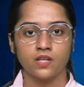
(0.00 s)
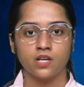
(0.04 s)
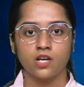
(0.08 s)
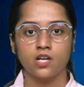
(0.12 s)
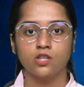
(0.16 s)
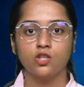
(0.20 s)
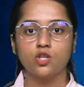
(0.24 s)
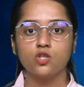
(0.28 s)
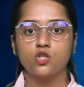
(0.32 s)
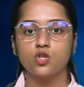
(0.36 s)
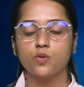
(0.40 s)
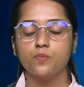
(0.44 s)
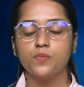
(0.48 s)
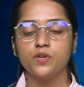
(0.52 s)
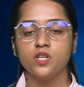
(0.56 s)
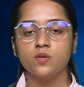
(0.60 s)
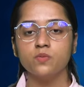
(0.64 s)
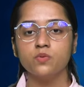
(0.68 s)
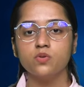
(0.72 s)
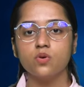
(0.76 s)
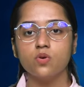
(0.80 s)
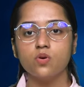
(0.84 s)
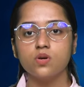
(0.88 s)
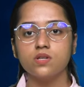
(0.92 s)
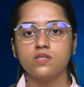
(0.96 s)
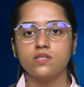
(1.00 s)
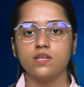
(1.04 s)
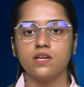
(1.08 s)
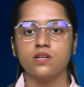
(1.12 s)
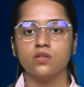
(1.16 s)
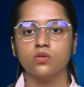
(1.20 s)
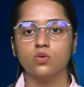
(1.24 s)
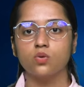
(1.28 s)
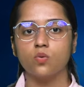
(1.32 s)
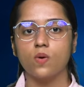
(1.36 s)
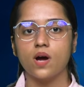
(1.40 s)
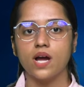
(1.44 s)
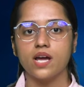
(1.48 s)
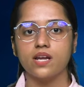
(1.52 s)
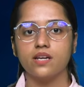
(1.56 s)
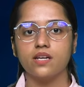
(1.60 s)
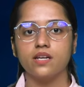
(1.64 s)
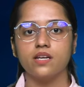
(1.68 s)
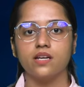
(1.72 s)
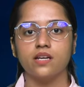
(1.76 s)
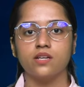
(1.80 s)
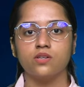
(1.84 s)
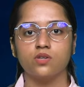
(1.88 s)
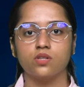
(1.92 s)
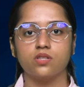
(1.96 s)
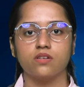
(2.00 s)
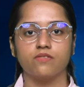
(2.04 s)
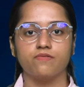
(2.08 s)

The Supreme Court's inquiry into the